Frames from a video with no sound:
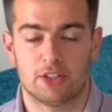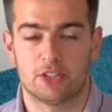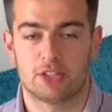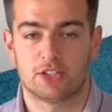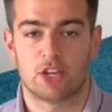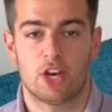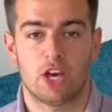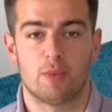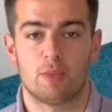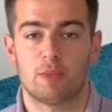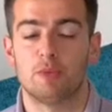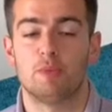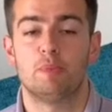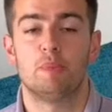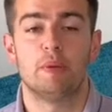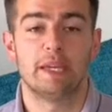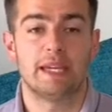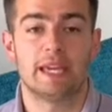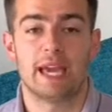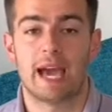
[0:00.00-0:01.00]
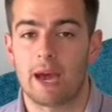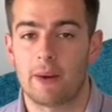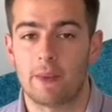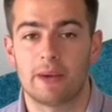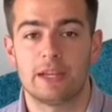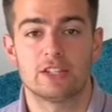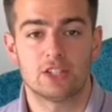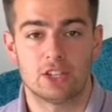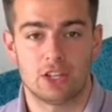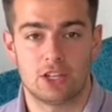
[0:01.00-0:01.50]
of time would be how
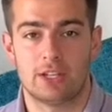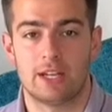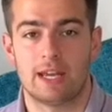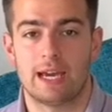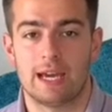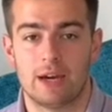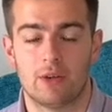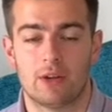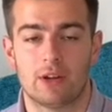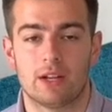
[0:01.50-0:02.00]
it turned out.